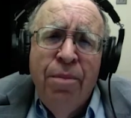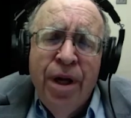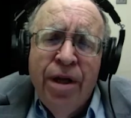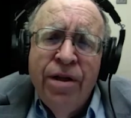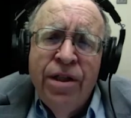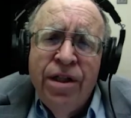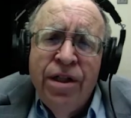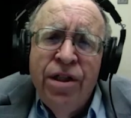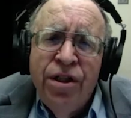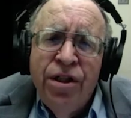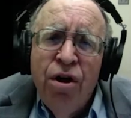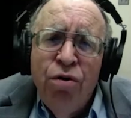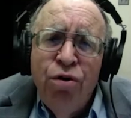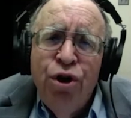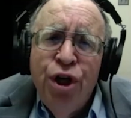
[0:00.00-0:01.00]
because it's
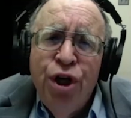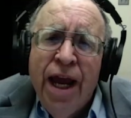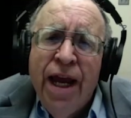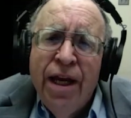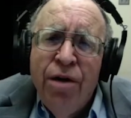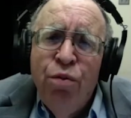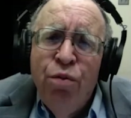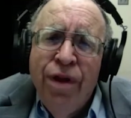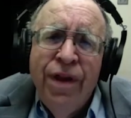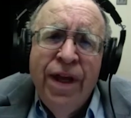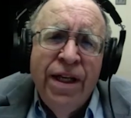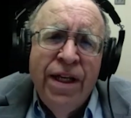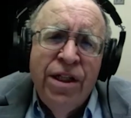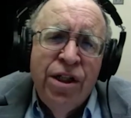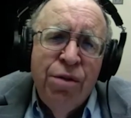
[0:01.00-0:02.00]
associated with
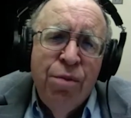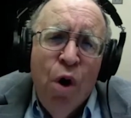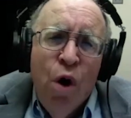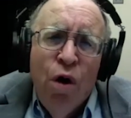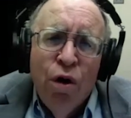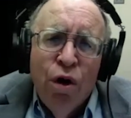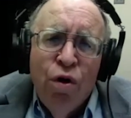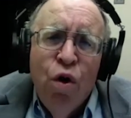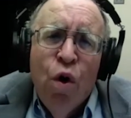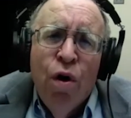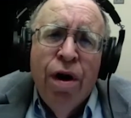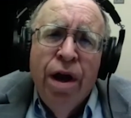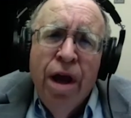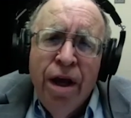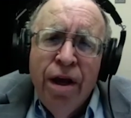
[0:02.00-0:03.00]
the small
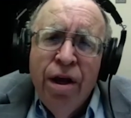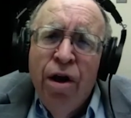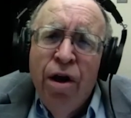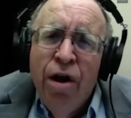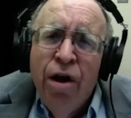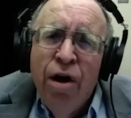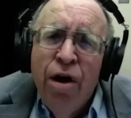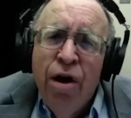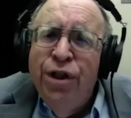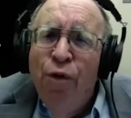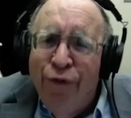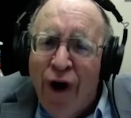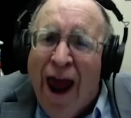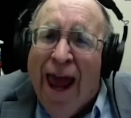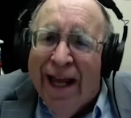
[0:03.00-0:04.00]
court. You know, there
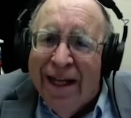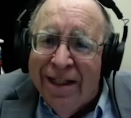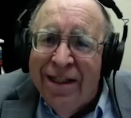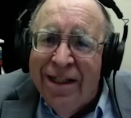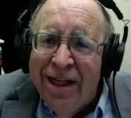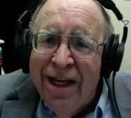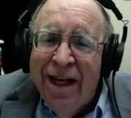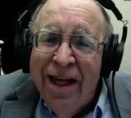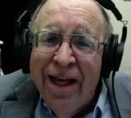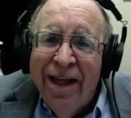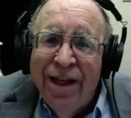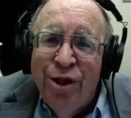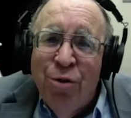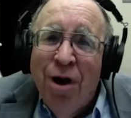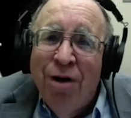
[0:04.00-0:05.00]
was no France
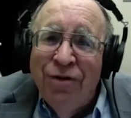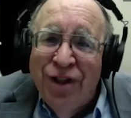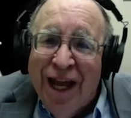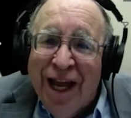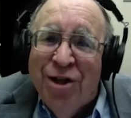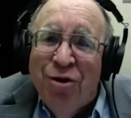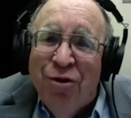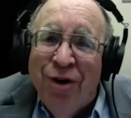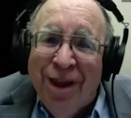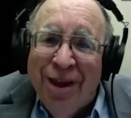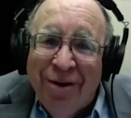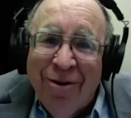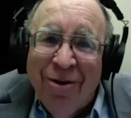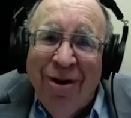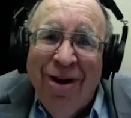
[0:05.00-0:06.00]
in the 12th
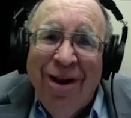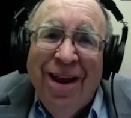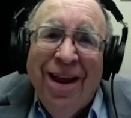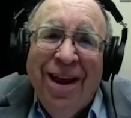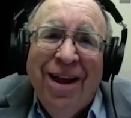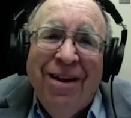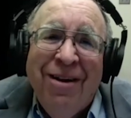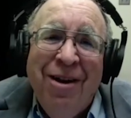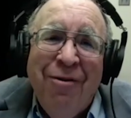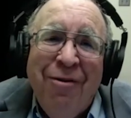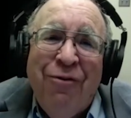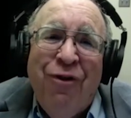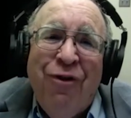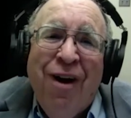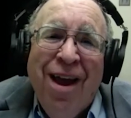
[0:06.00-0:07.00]
century. There
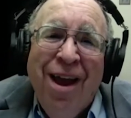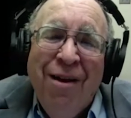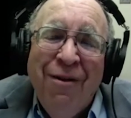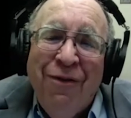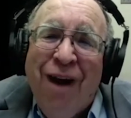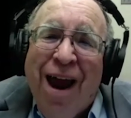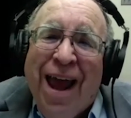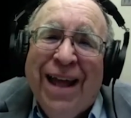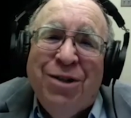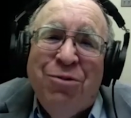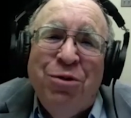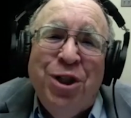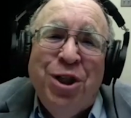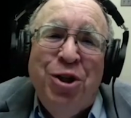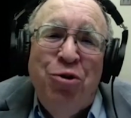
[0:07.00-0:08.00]
were,
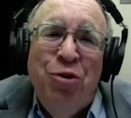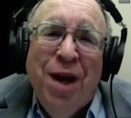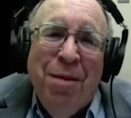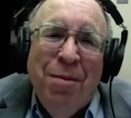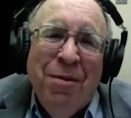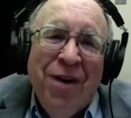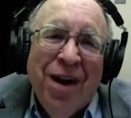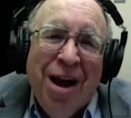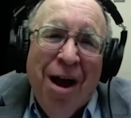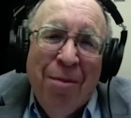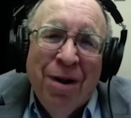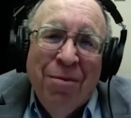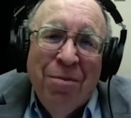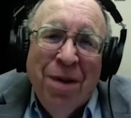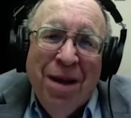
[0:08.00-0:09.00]
France was a dream of a
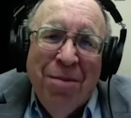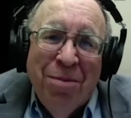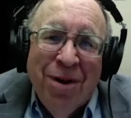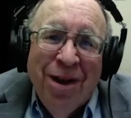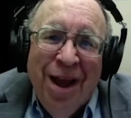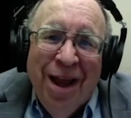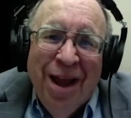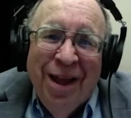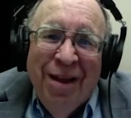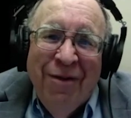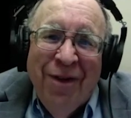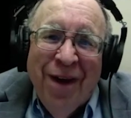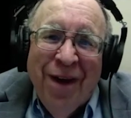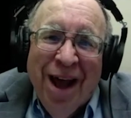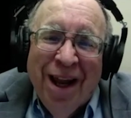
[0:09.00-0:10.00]
couple of people
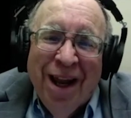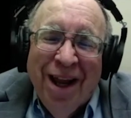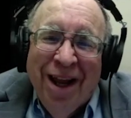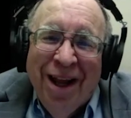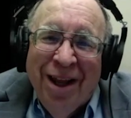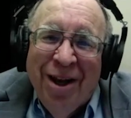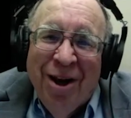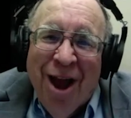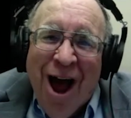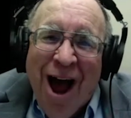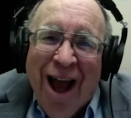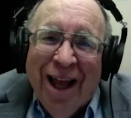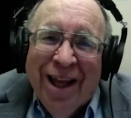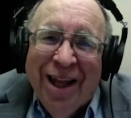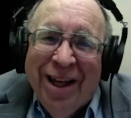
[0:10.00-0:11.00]
living on a little
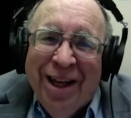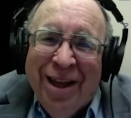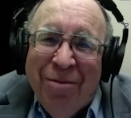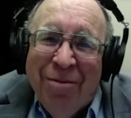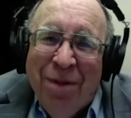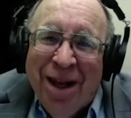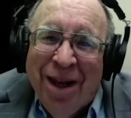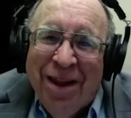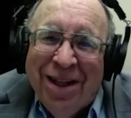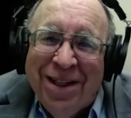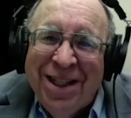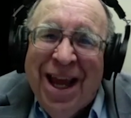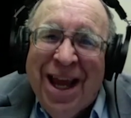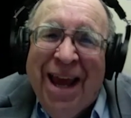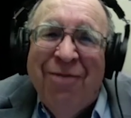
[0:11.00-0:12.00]
island in the middle of the
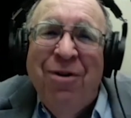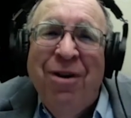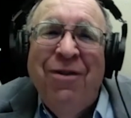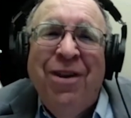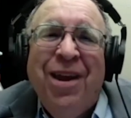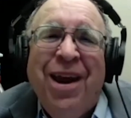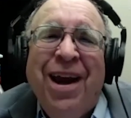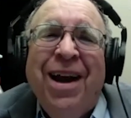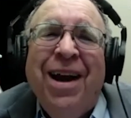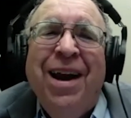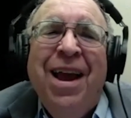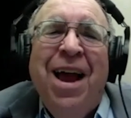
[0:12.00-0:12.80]
Seine River there.